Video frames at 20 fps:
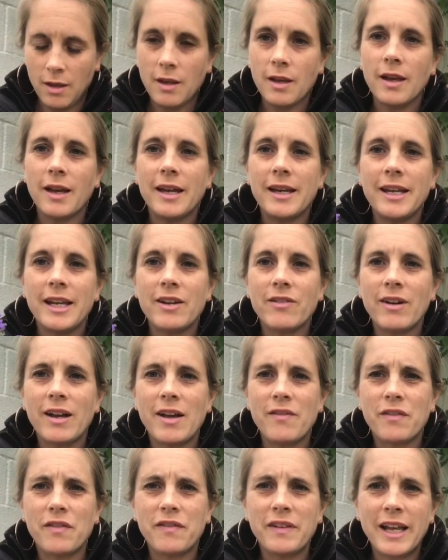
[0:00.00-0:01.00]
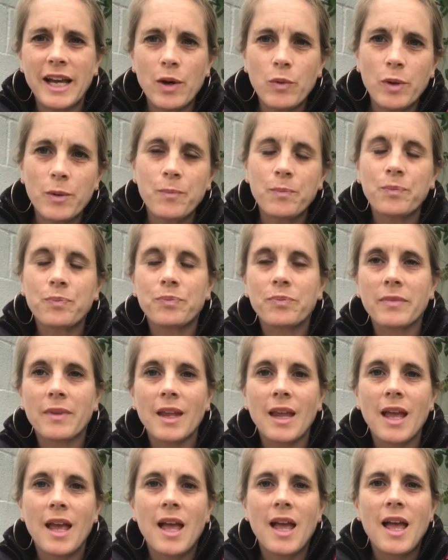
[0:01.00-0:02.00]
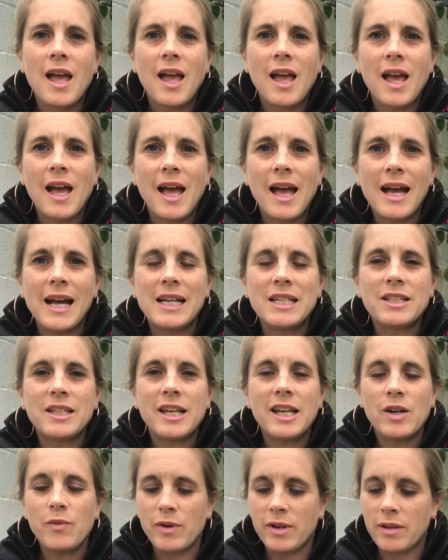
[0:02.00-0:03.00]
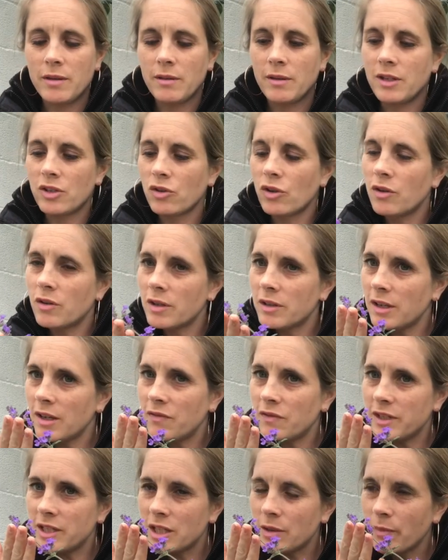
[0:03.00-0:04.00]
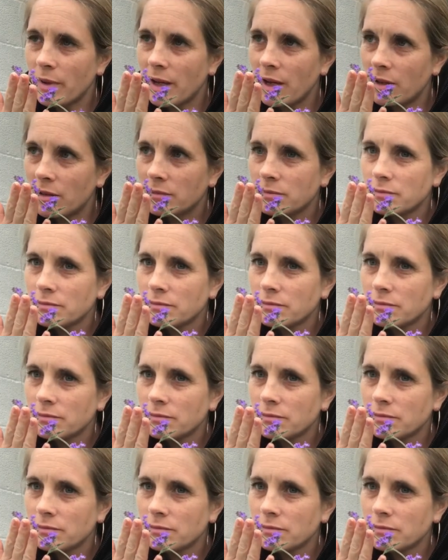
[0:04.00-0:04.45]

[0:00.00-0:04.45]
And here I have a flower, and here it's got a lovely smell.